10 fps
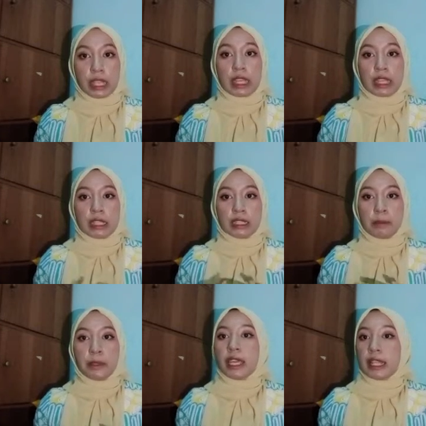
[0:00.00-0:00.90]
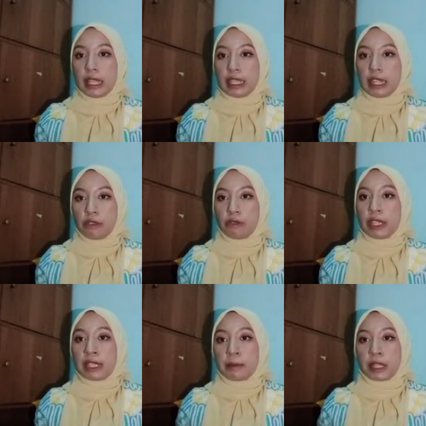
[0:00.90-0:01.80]
The PLA navy is
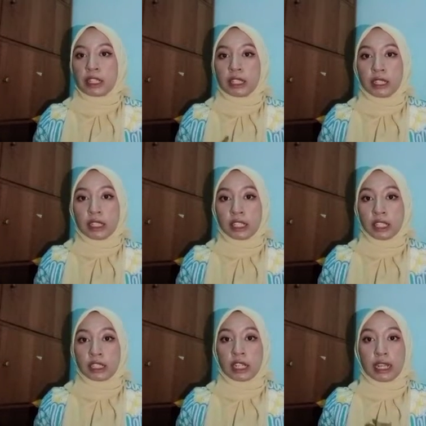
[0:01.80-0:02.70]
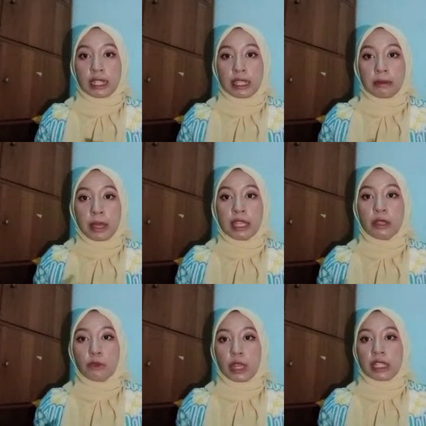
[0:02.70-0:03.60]
much larger and in many
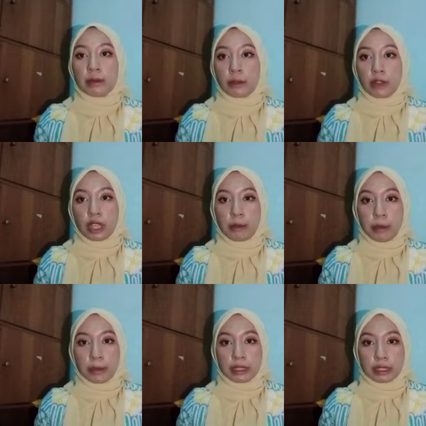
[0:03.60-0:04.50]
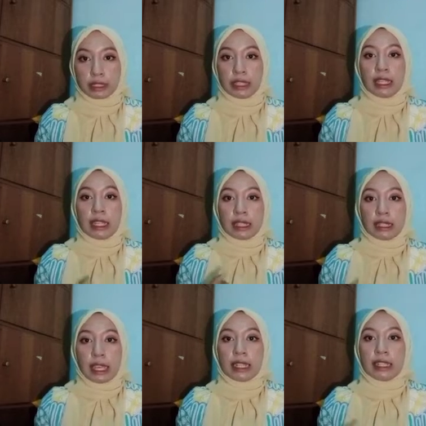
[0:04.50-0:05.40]
ways more capable
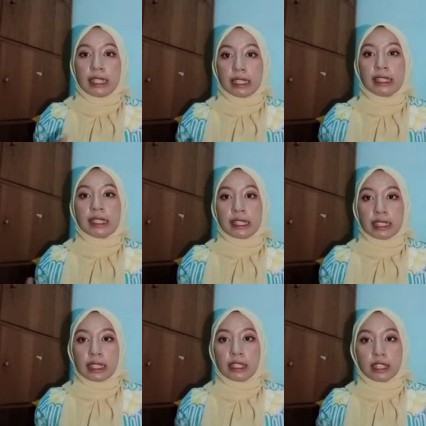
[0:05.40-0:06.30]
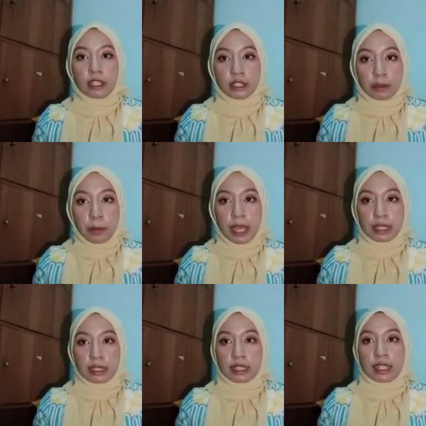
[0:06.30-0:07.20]
than its Indian
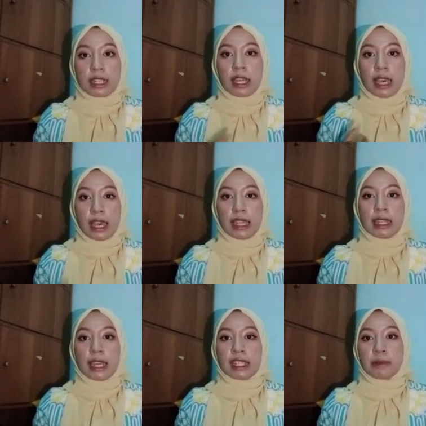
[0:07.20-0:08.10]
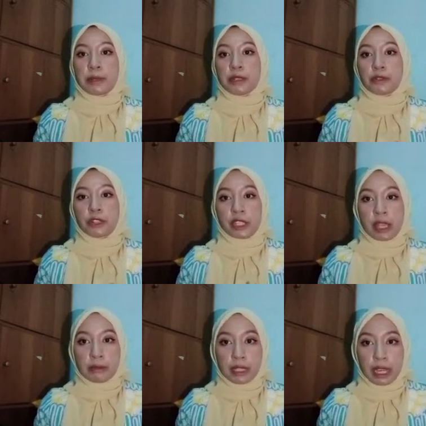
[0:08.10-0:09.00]
counterpart, and has been for some
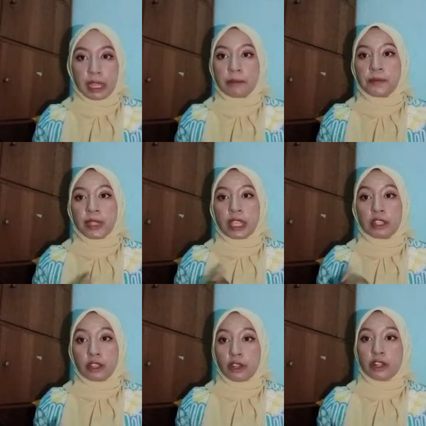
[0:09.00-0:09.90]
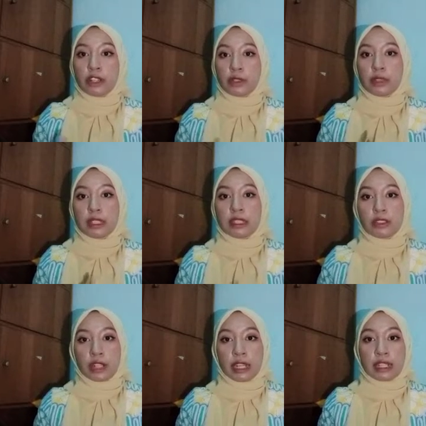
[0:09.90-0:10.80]
time, nor do the
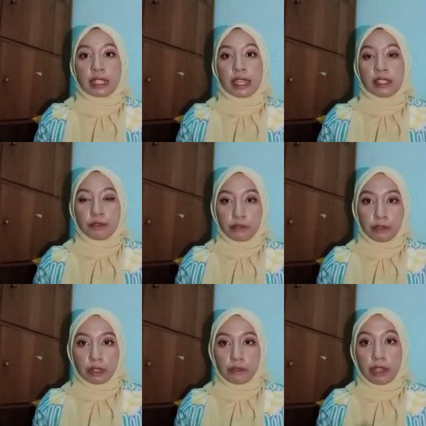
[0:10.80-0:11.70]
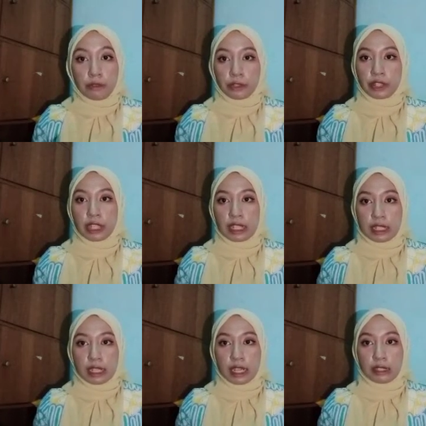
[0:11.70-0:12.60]
trend lines favor India.